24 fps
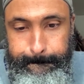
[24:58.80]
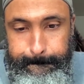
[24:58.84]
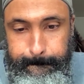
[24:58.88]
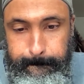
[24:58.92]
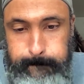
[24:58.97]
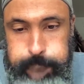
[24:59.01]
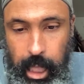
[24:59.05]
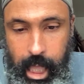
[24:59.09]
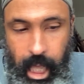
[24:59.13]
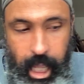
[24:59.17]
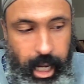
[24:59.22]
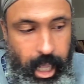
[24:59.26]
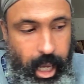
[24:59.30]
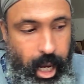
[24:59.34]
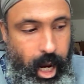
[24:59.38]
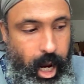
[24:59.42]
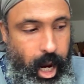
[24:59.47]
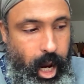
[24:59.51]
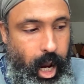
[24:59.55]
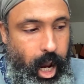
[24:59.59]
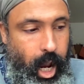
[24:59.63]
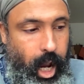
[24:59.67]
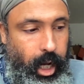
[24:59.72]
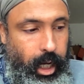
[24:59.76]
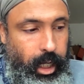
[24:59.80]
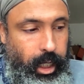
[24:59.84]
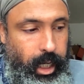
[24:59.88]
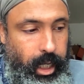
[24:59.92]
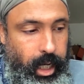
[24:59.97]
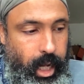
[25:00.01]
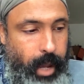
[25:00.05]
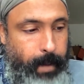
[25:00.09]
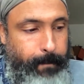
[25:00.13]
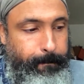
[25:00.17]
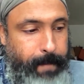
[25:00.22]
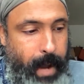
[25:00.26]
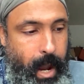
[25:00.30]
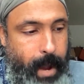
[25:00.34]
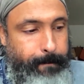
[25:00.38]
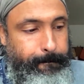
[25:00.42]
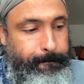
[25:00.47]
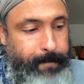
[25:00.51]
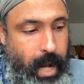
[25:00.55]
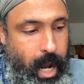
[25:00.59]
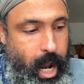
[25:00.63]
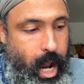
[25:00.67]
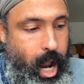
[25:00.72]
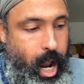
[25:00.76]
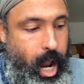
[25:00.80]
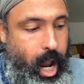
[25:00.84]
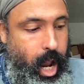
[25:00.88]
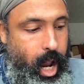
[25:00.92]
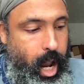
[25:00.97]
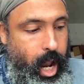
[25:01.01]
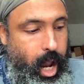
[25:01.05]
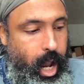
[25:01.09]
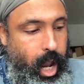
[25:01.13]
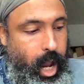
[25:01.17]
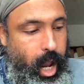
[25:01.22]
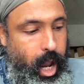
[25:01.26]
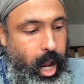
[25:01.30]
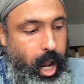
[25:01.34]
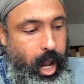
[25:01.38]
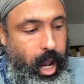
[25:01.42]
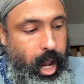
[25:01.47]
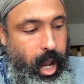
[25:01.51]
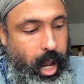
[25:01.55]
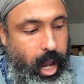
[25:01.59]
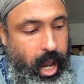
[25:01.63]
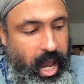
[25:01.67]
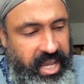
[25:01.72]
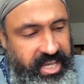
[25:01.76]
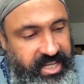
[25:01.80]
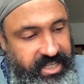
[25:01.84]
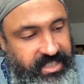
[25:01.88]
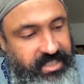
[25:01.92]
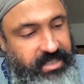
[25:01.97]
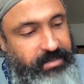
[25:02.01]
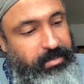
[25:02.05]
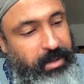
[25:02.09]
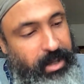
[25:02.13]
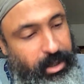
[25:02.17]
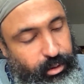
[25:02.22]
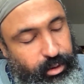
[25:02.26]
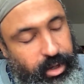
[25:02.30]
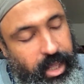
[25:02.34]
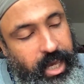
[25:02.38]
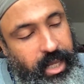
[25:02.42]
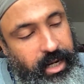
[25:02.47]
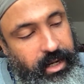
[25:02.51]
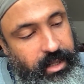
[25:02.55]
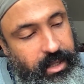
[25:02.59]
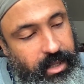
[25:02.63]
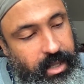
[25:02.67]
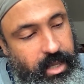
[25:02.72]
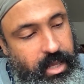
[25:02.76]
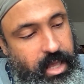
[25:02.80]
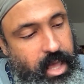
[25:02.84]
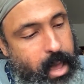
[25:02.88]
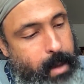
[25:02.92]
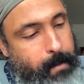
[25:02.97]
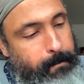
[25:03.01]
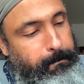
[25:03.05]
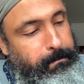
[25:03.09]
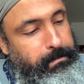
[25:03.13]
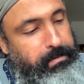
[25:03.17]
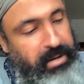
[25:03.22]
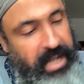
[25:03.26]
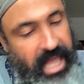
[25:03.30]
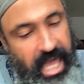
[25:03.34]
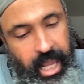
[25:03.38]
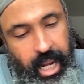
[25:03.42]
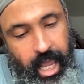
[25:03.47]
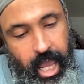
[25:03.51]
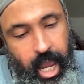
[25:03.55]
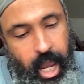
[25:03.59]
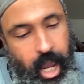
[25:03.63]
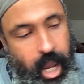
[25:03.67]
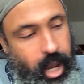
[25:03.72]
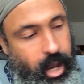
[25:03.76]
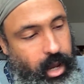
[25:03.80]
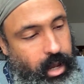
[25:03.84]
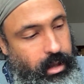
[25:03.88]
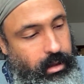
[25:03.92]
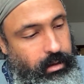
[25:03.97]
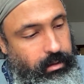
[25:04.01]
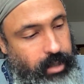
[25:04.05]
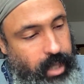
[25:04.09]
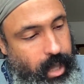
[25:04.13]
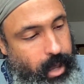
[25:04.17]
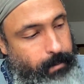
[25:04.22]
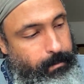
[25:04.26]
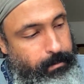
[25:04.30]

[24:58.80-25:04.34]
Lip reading: Plata, kada, pa, pa. How you spell that? Plata, ka,